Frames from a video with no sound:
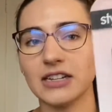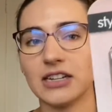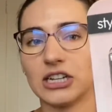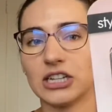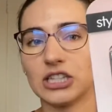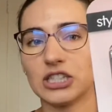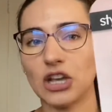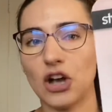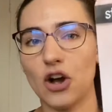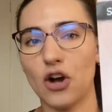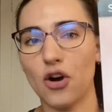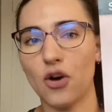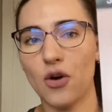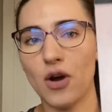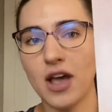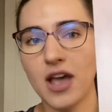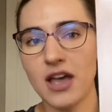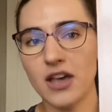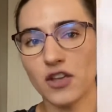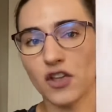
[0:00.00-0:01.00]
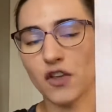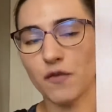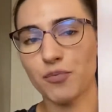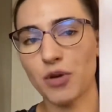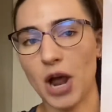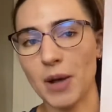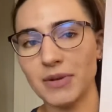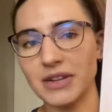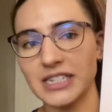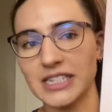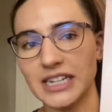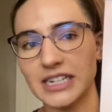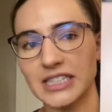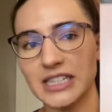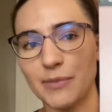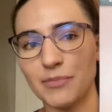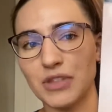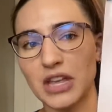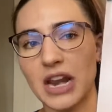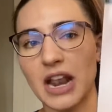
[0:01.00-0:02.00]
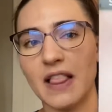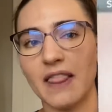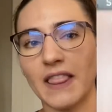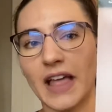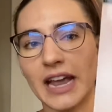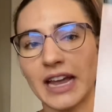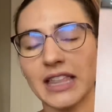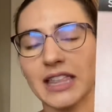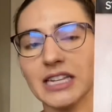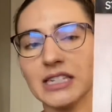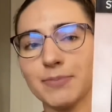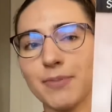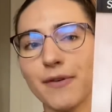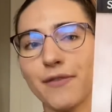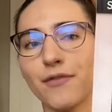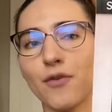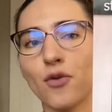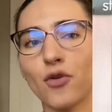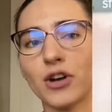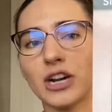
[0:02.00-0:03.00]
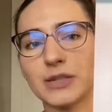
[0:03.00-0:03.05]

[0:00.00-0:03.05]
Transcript: So you've probably seen something like this before.